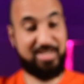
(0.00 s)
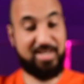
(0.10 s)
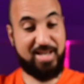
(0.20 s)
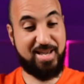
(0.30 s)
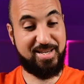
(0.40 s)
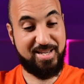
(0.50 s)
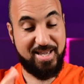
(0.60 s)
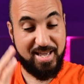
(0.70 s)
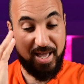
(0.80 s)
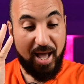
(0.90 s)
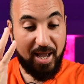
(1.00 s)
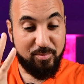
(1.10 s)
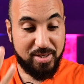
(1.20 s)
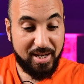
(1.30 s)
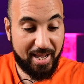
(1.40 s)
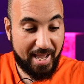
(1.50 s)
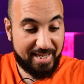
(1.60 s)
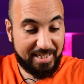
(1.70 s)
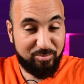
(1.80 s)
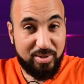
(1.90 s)
I mean, I
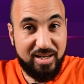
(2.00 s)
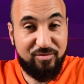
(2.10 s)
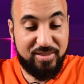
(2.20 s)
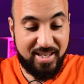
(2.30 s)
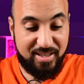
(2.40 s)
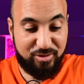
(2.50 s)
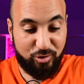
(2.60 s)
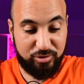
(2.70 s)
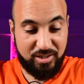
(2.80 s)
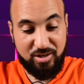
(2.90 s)
can't believe they thought